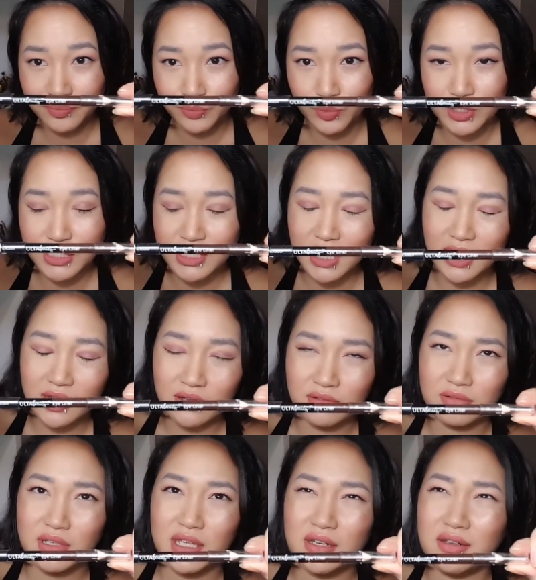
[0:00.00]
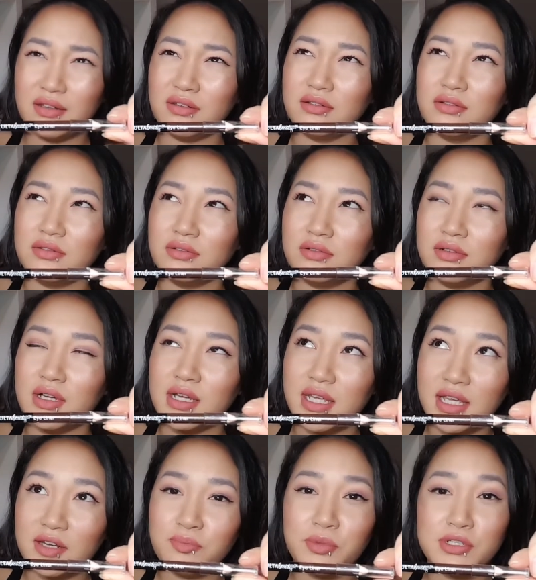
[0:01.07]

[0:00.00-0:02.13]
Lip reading: which again,